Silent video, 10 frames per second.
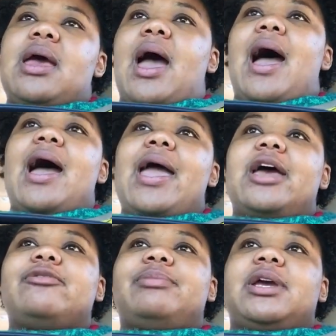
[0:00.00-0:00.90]
I
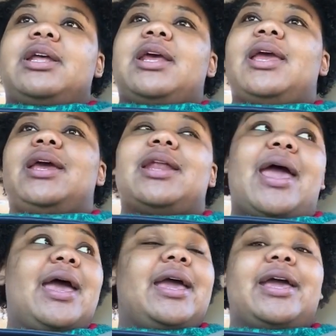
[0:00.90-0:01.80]
have been in
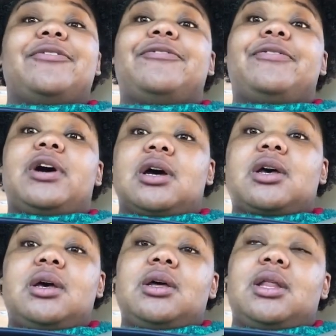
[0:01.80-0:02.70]
a funk
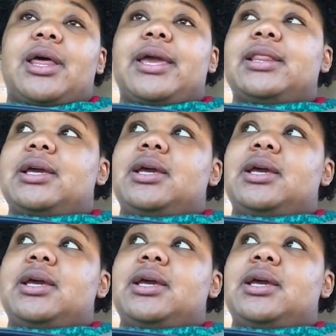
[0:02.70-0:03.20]
lately.